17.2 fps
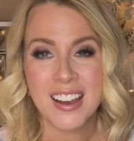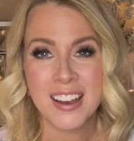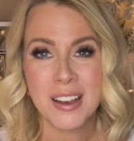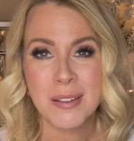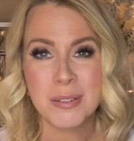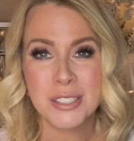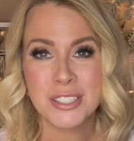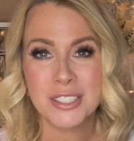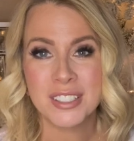Be
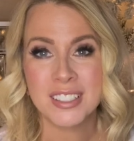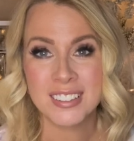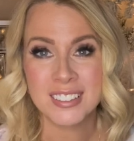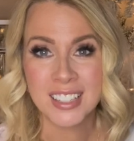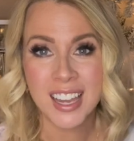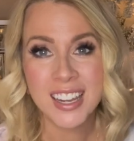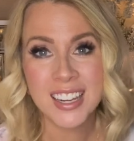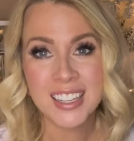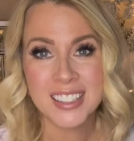sure to
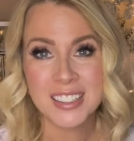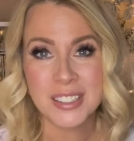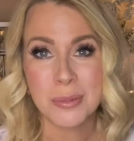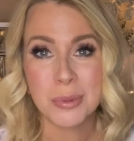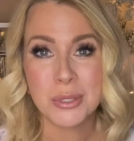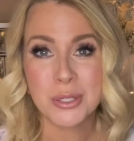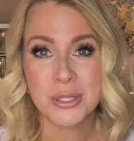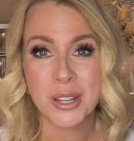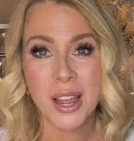like and
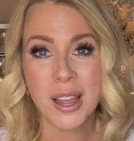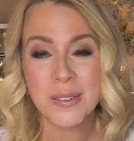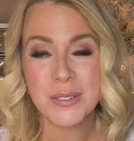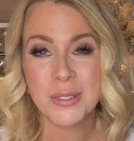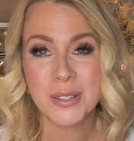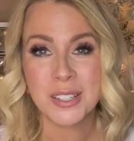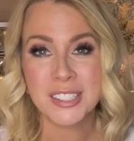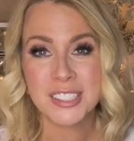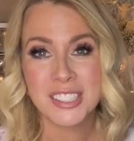subscribe to
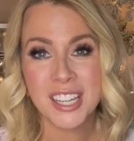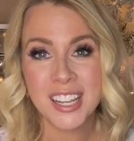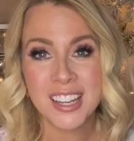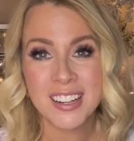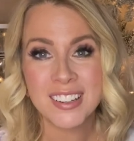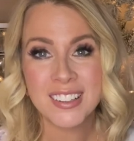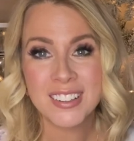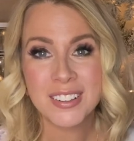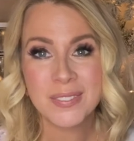our
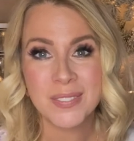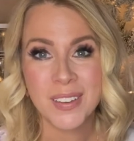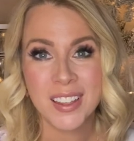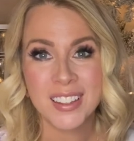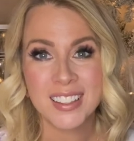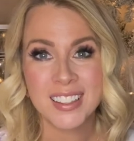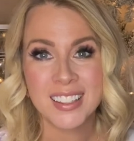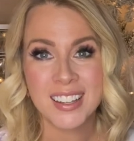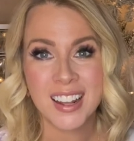channel.
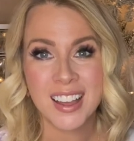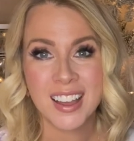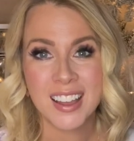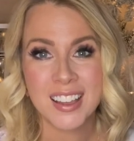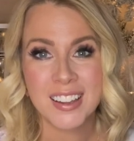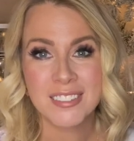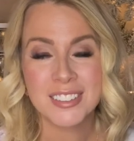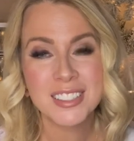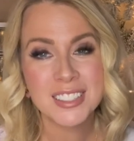Bella and I
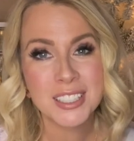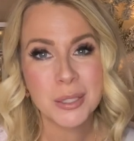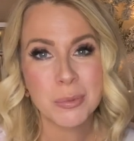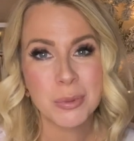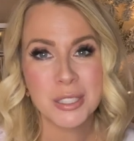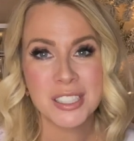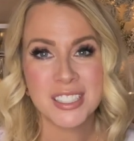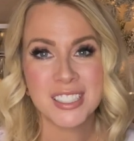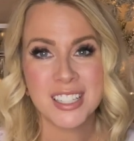really
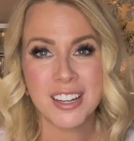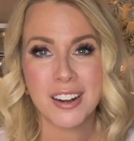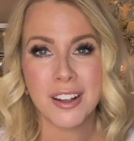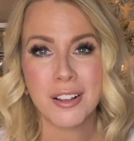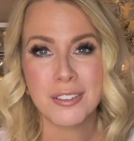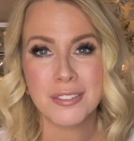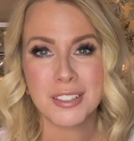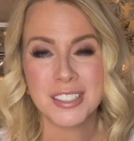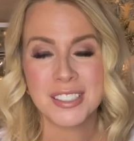appreciate all
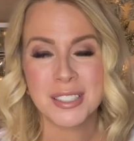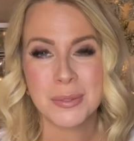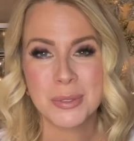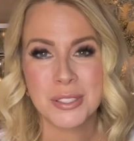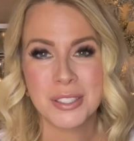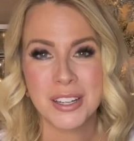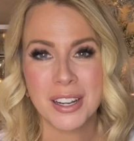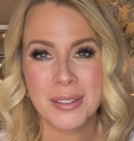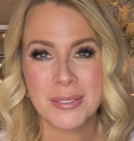of our
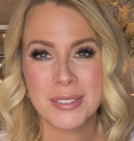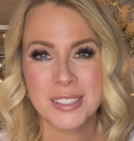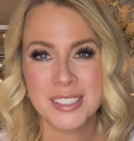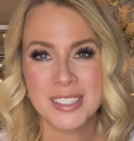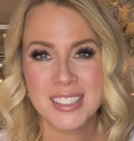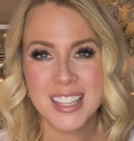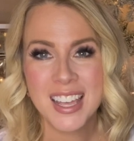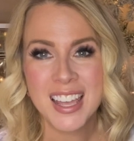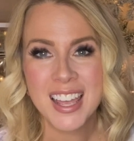
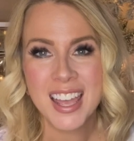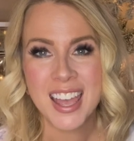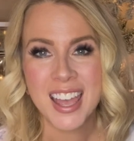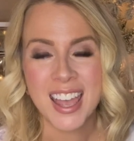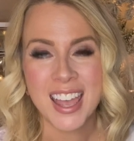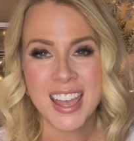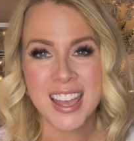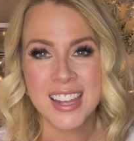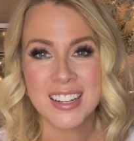subscribers.
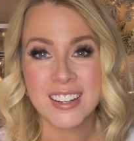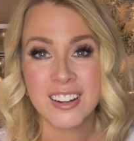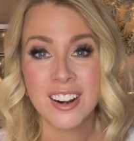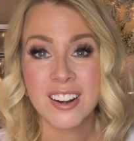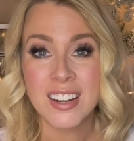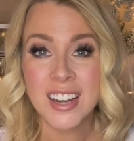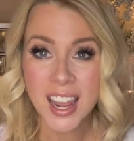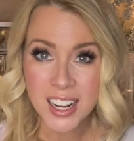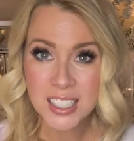And in our
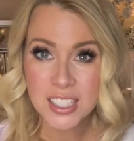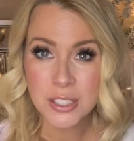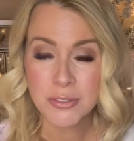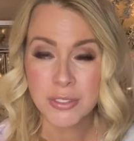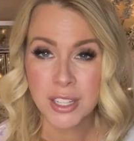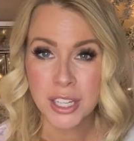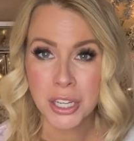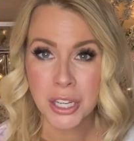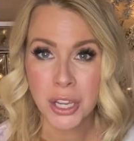next
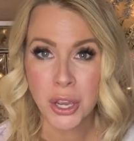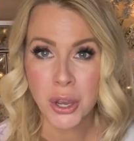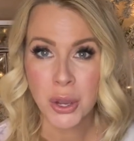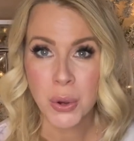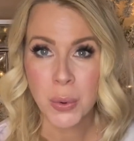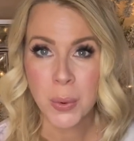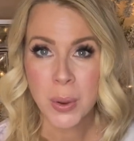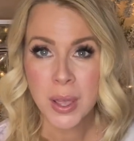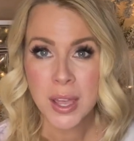
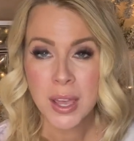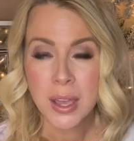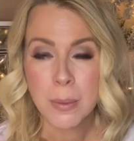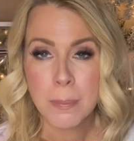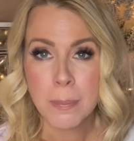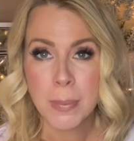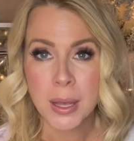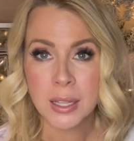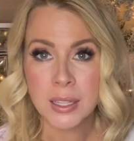video,
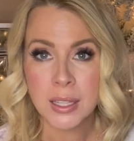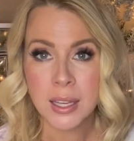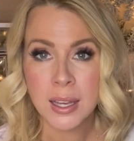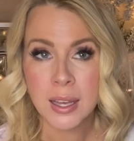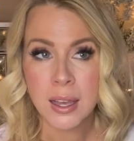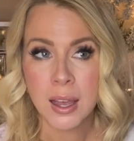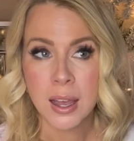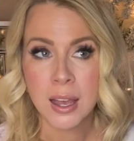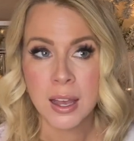
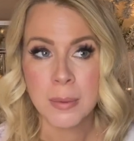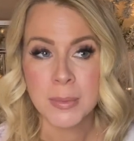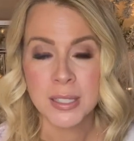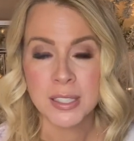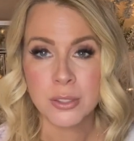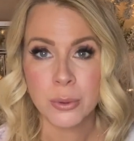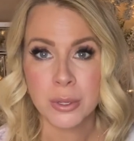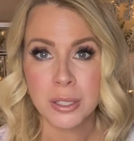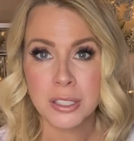Bella is
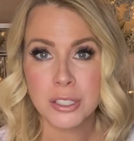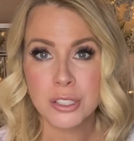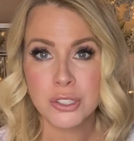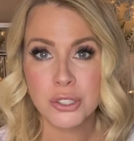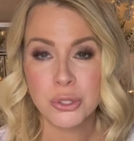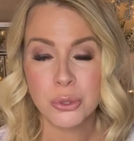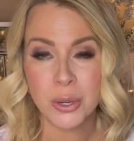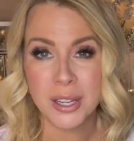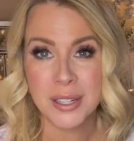going to
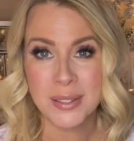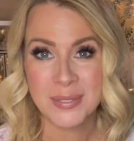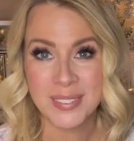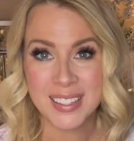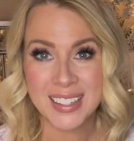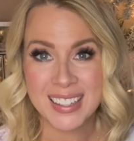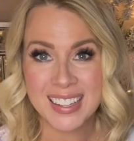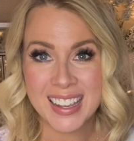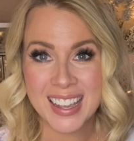join
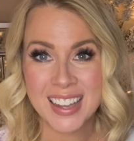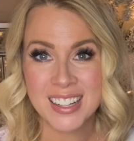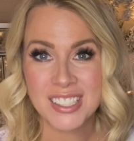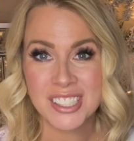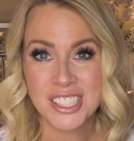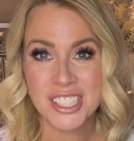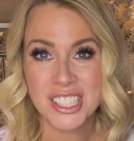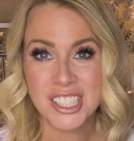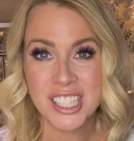me, and
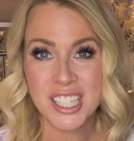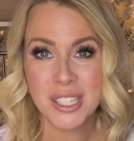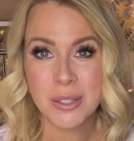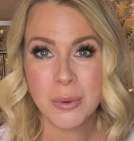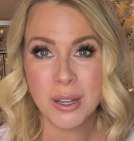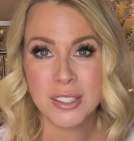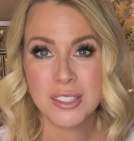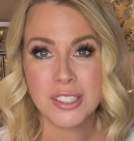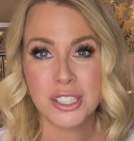she
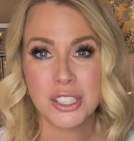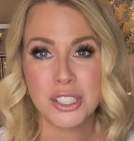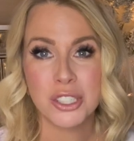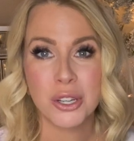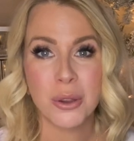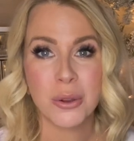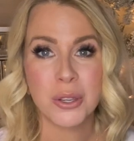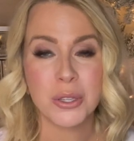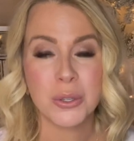wants to
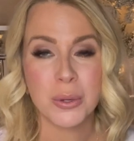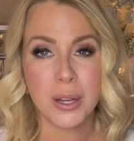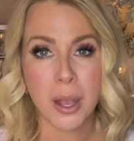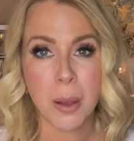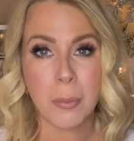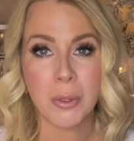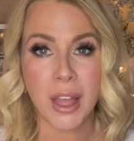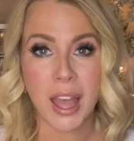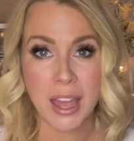show you a
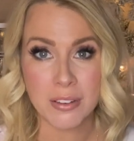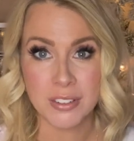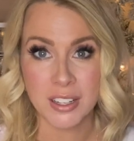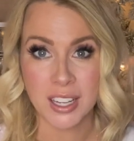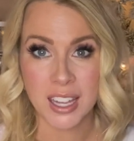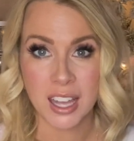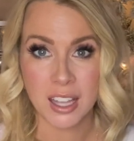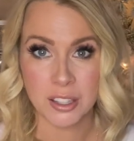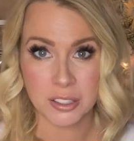couple advent
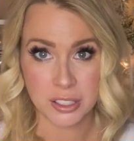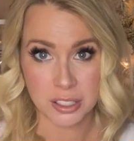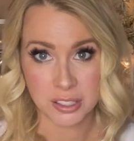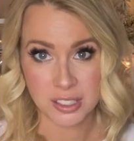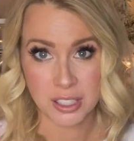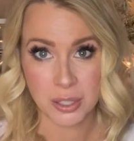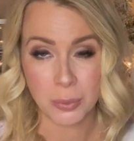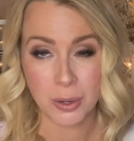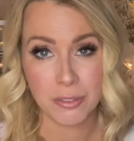calendars
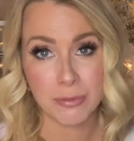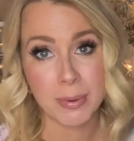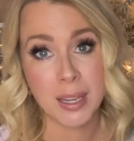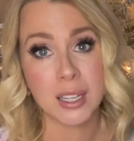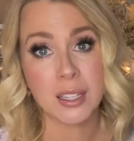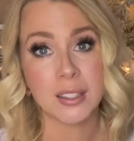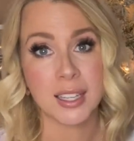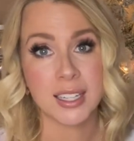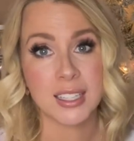that we've been
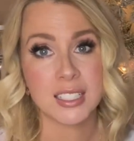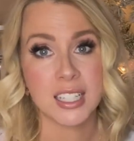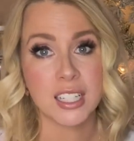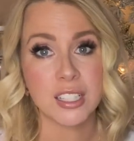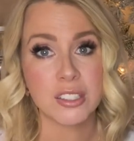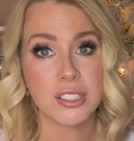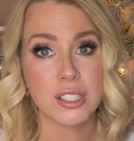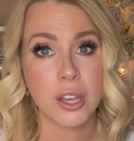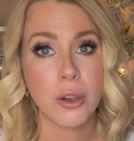collecting.
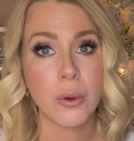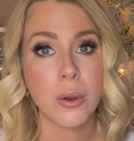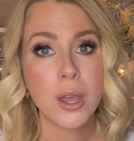So